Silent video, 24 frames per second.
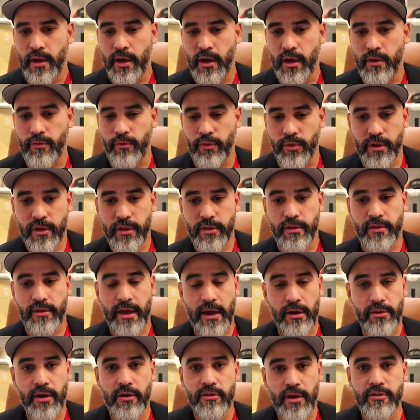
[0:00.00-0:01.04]
If we look at the
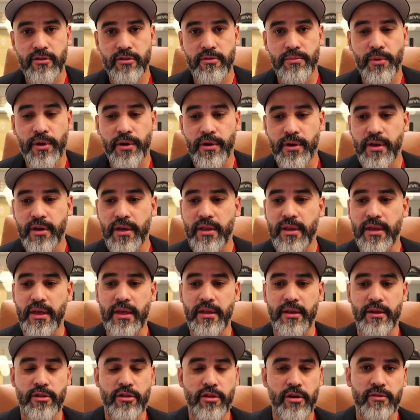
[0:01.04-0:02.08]
townhouse market, it
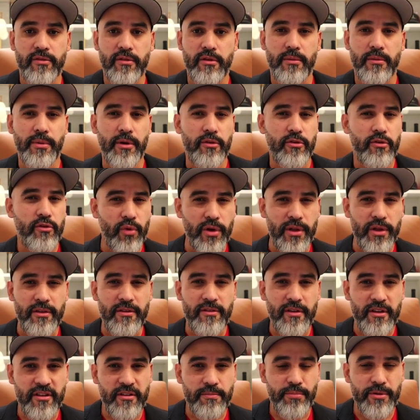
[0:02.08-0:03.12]
adjusted about
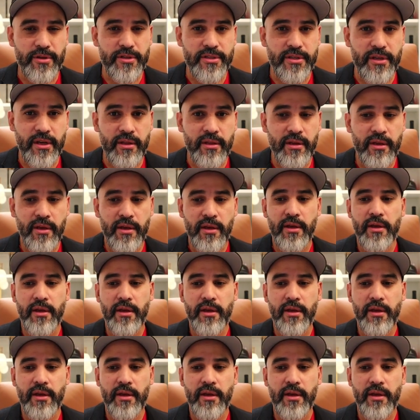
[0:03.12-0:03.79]
26%,